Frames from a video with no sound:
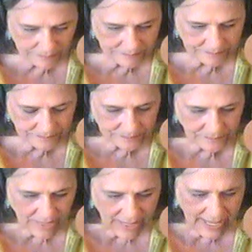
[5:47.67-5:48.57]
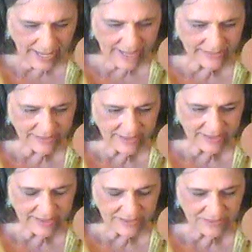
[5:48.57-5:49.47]
Mm-hmm. And
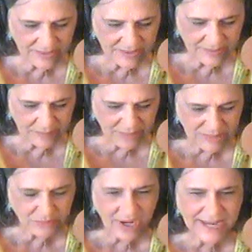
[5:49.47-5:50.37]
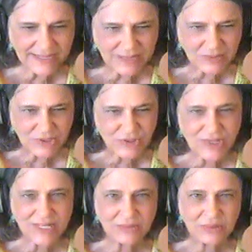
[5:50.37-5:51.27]
the Ben Bradley, what
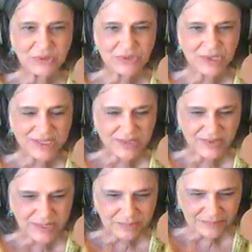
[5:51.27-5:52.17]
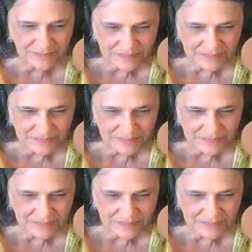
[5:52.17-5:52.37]
was your sense of him?